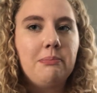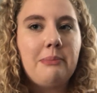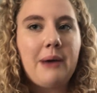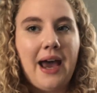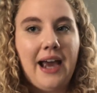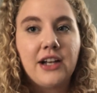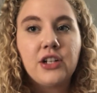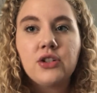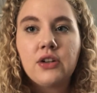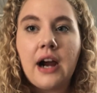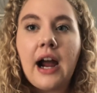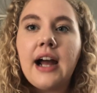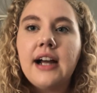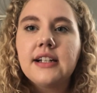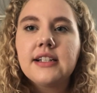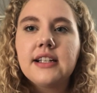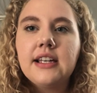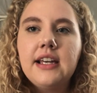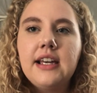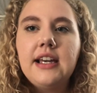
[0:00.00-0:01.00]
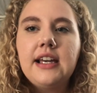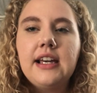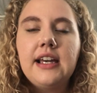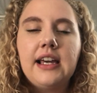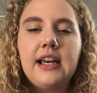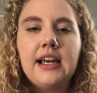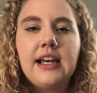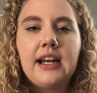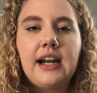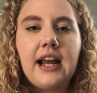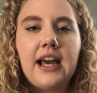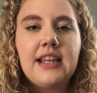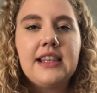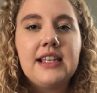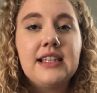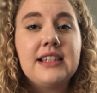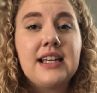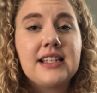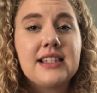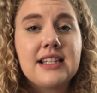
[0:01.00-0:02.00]
backtrack, and I
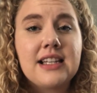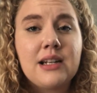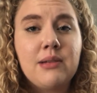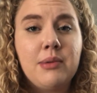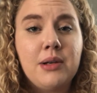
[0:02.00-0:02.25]
think that's going